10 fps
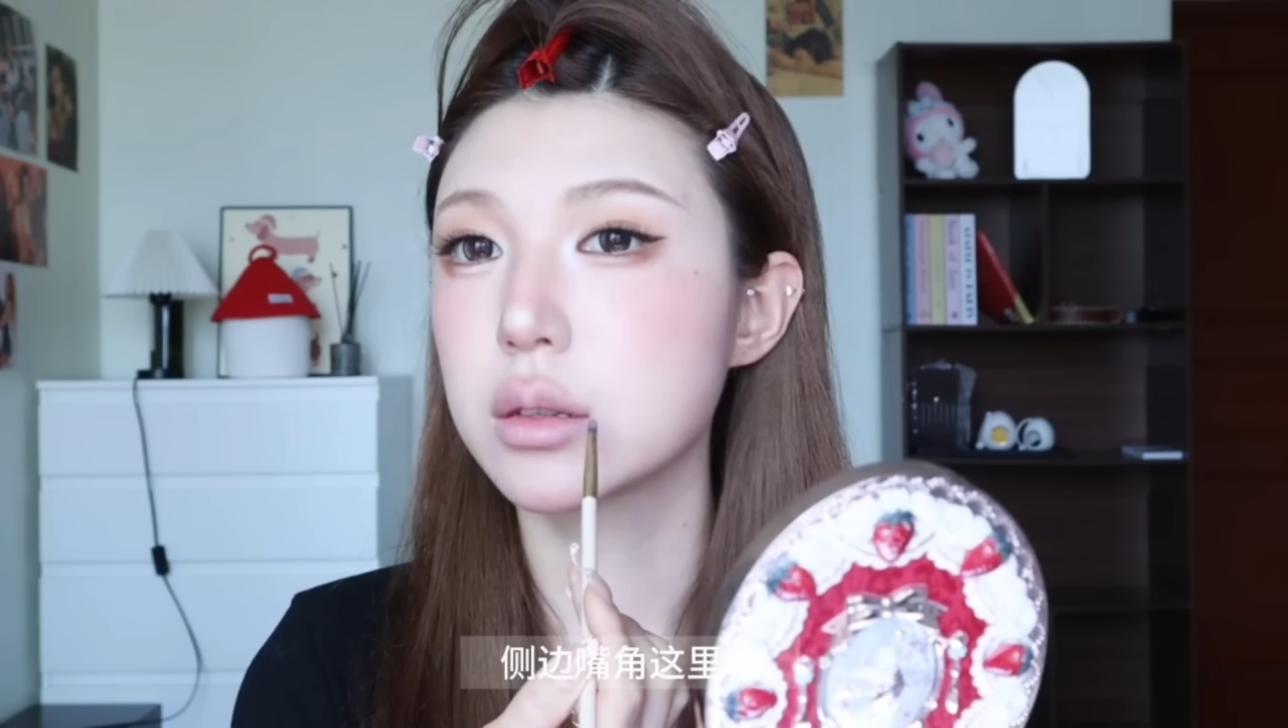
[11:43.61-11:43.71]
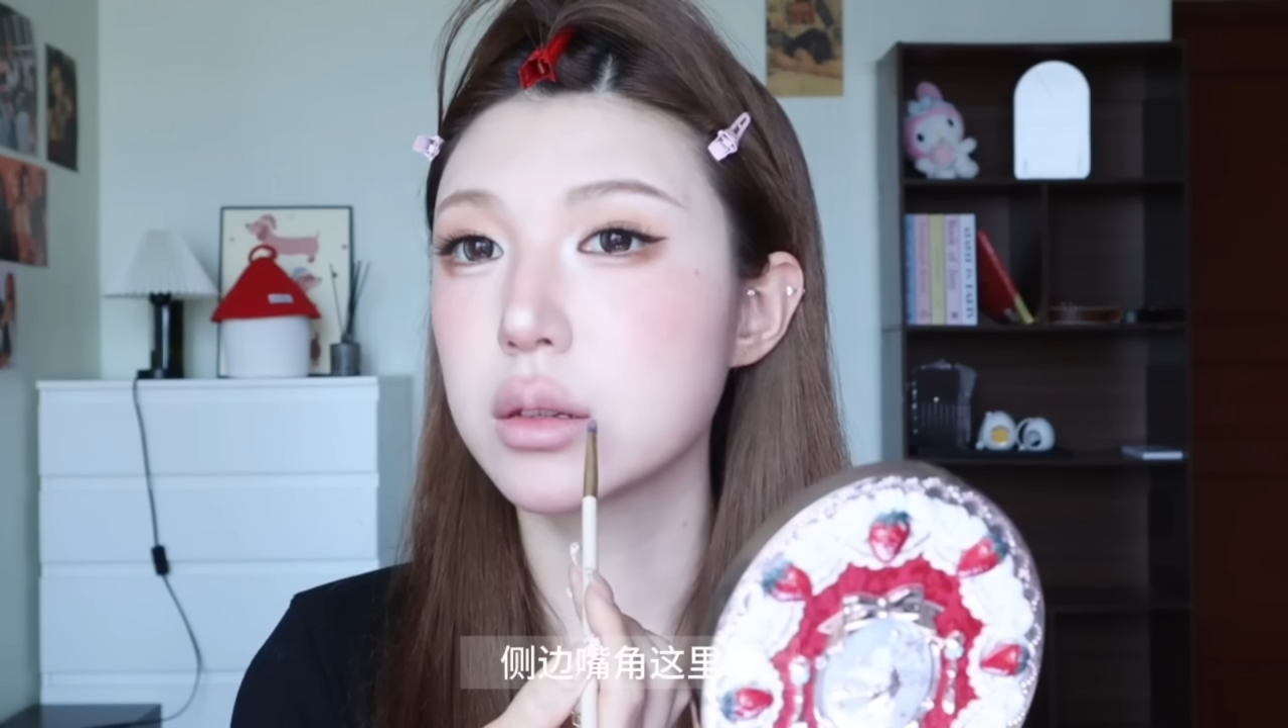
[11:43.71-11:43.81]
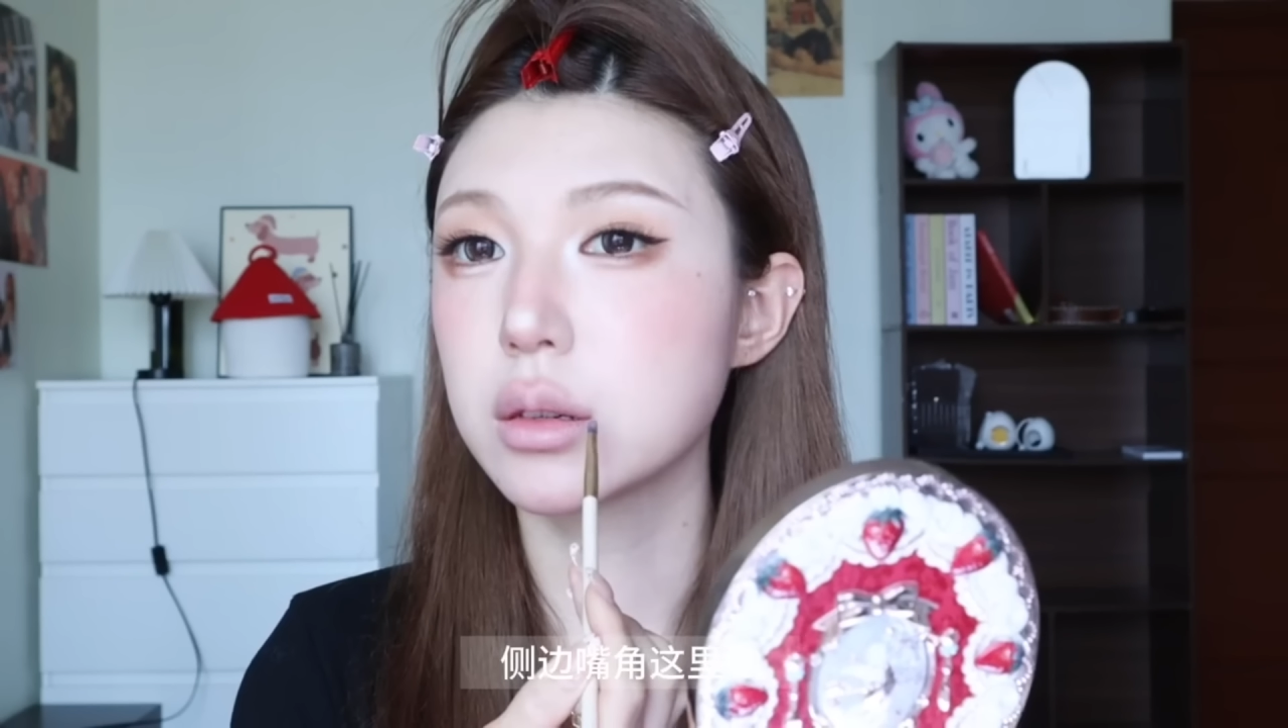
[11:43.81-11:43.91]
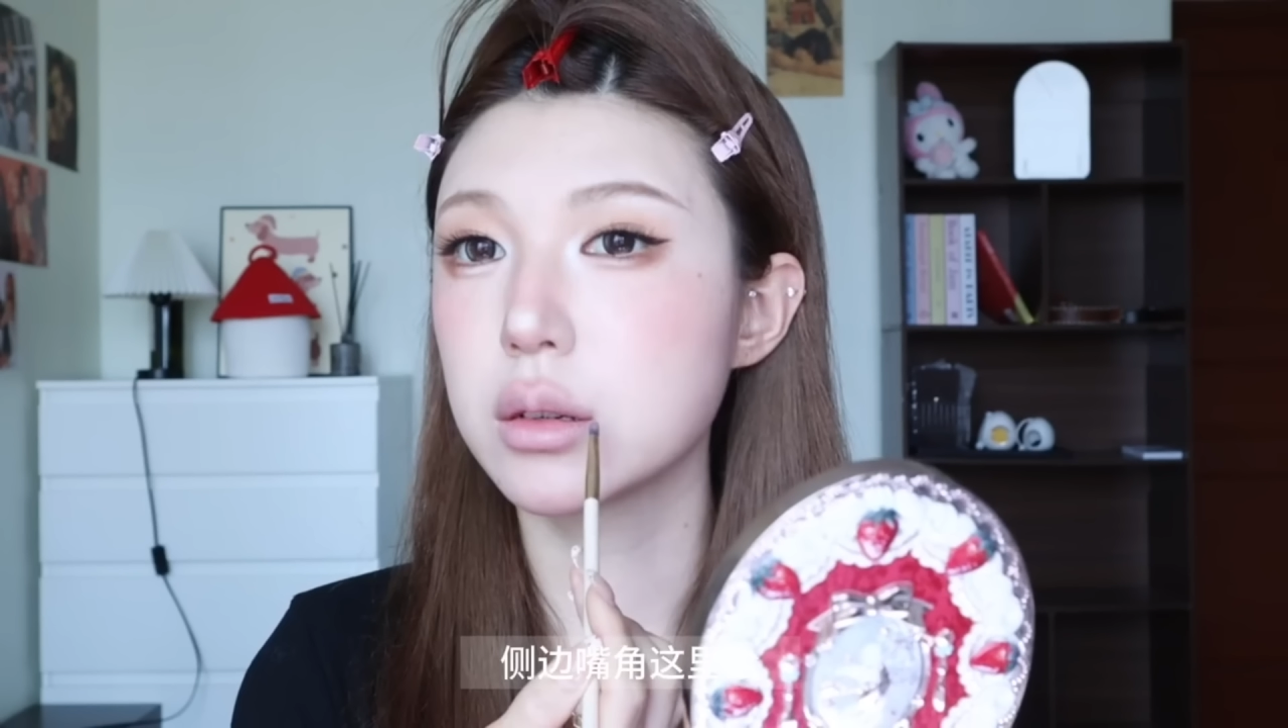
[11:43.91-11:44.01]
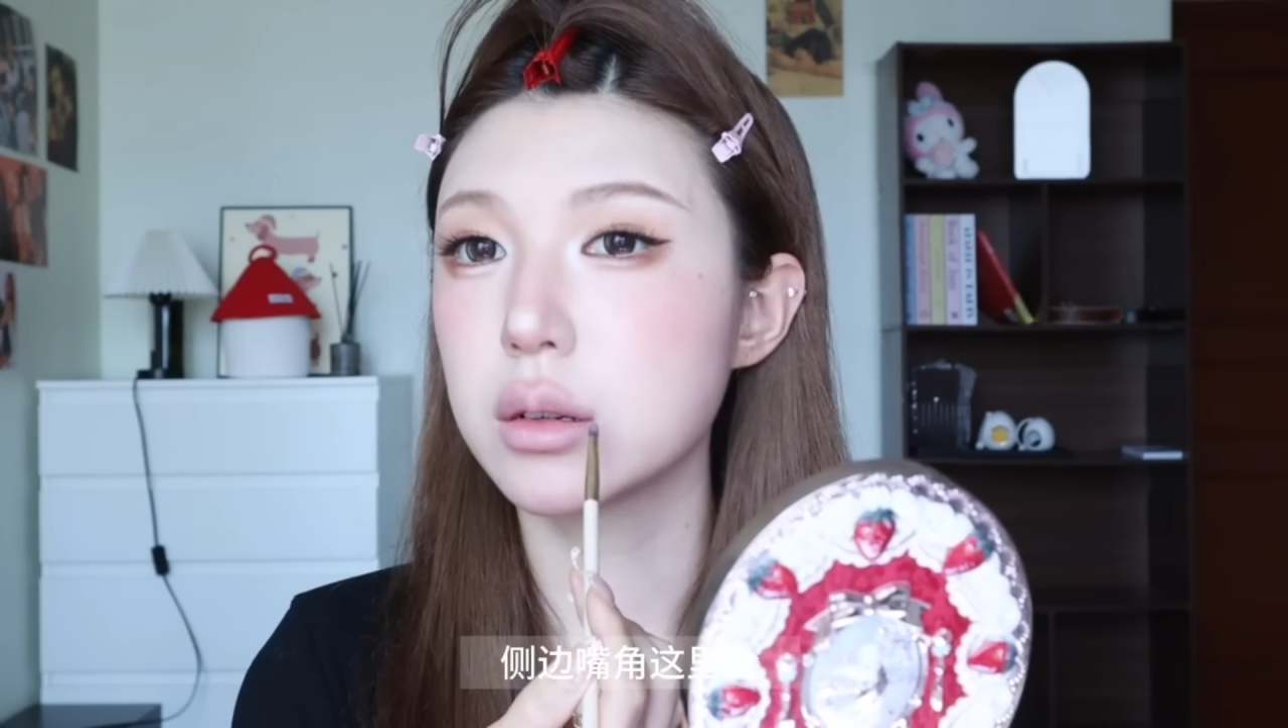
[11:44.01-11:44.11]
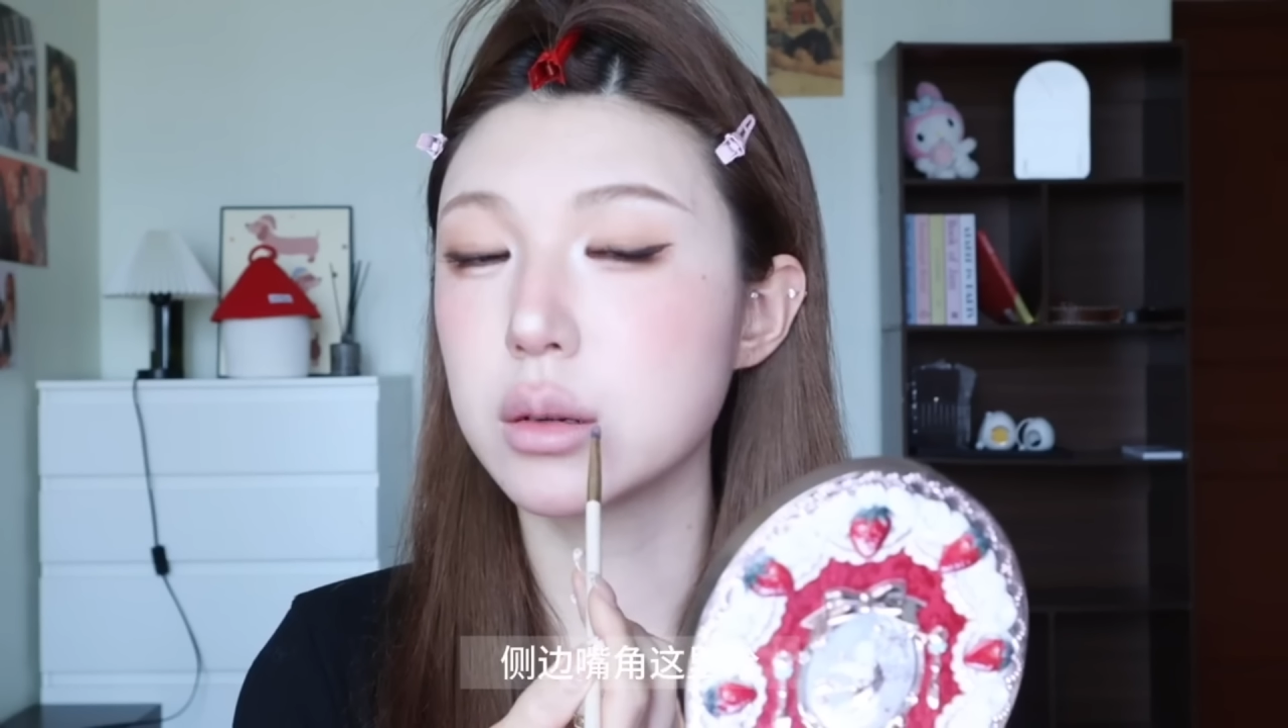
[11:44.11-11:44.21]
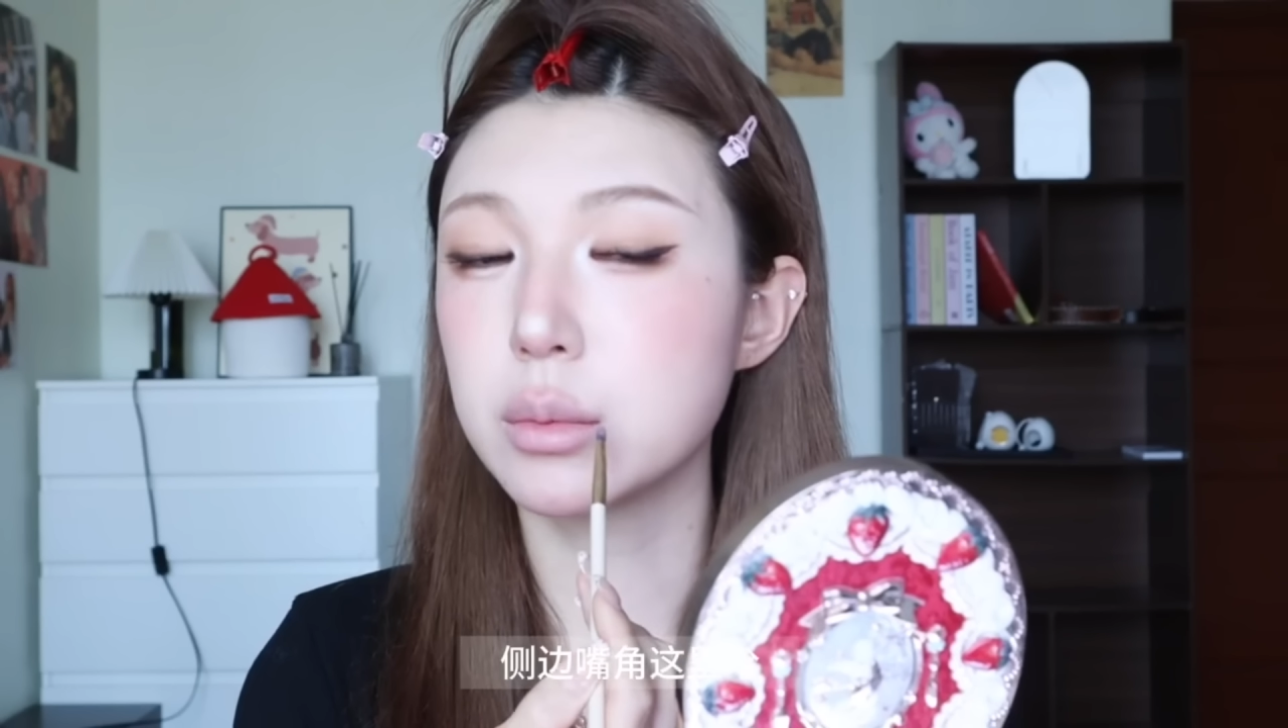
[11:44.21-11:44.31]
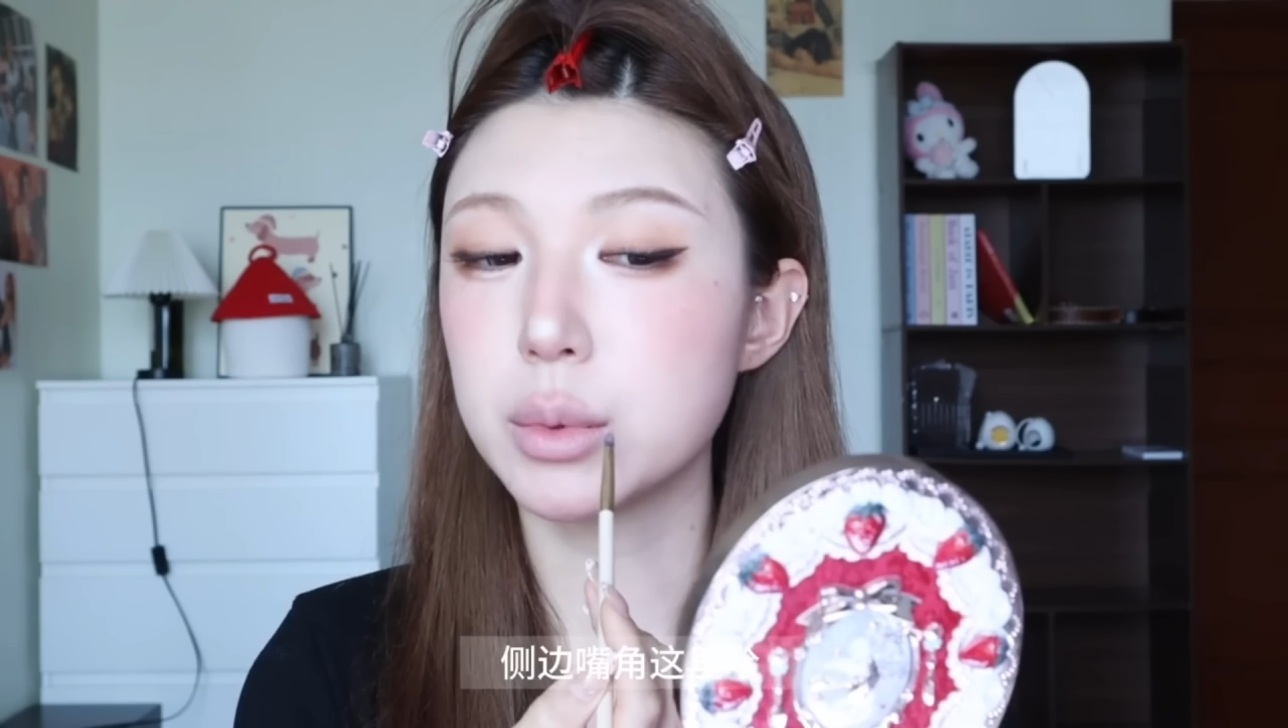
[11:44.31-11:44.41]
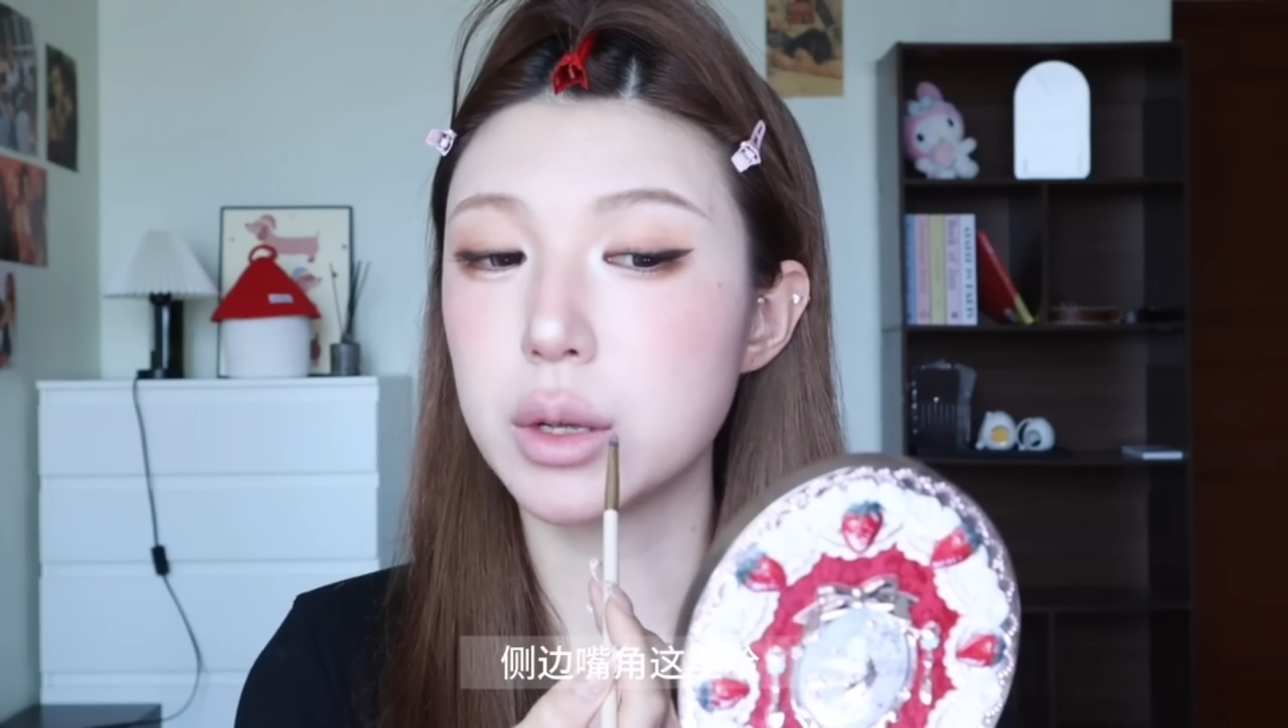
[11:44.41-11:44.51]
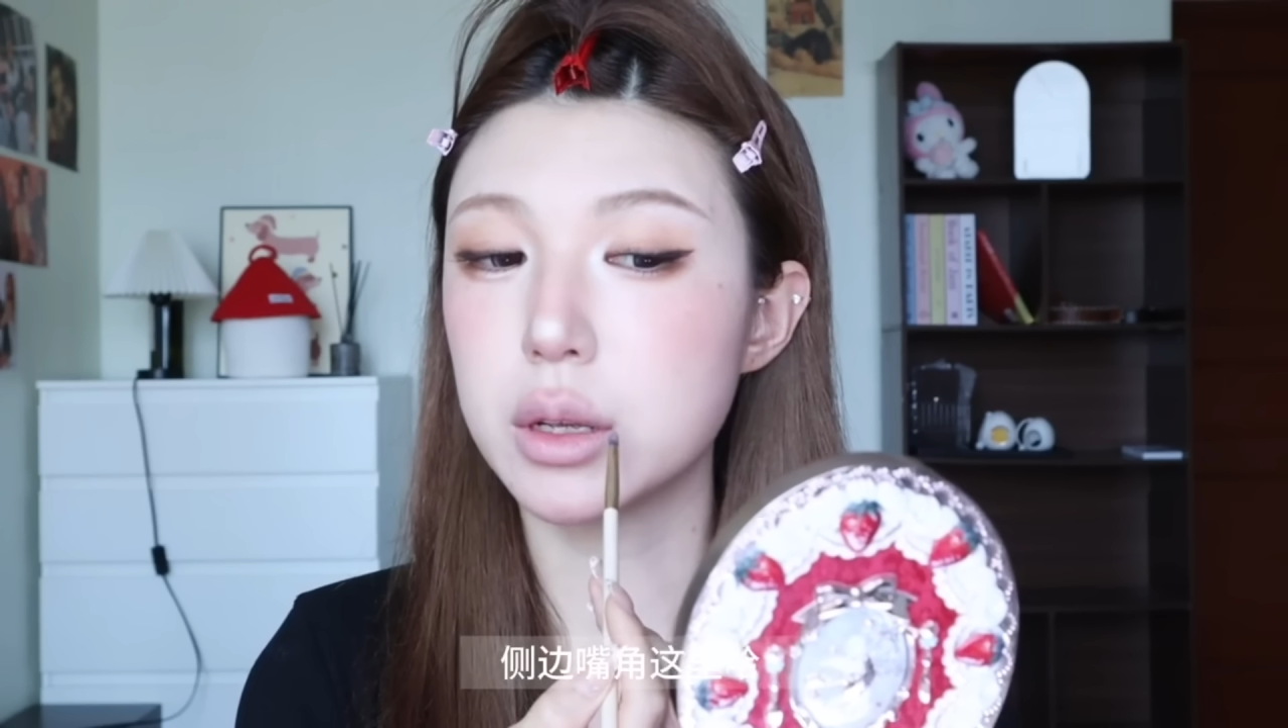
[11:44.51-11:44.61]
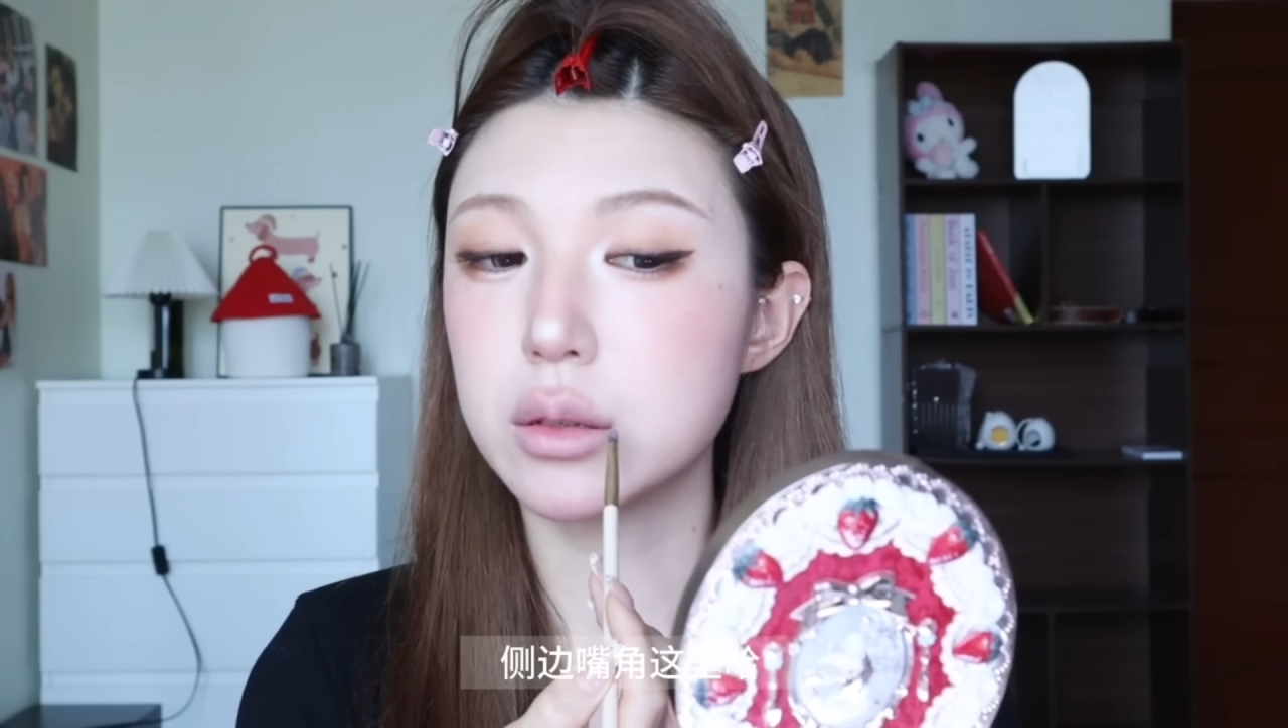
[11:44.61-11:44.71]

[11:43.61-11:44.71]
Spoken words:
under the lower lip